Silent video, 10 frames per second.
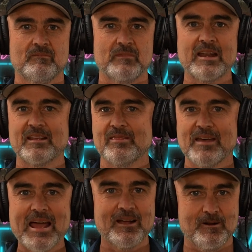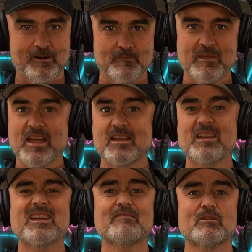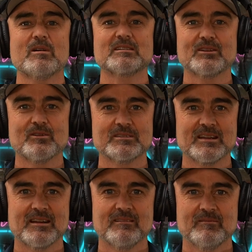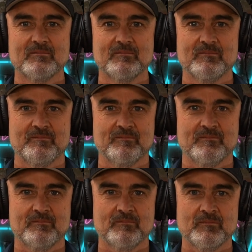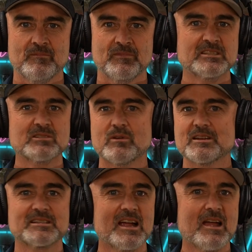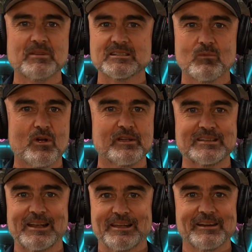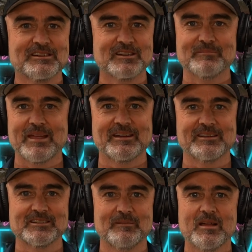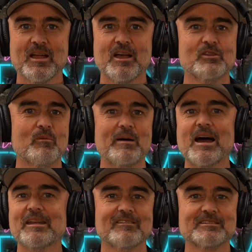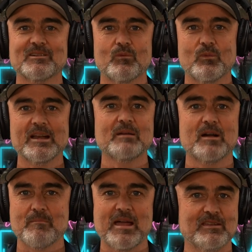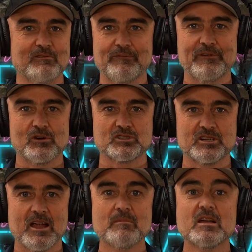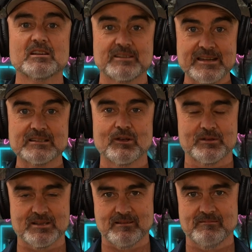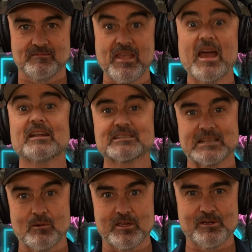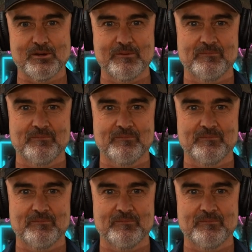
And in that home, everyone's losing. This is why shame doesn't work as a leadership mechanism. Your partner isn't winning by making you feel shame. She's losing, and so are you.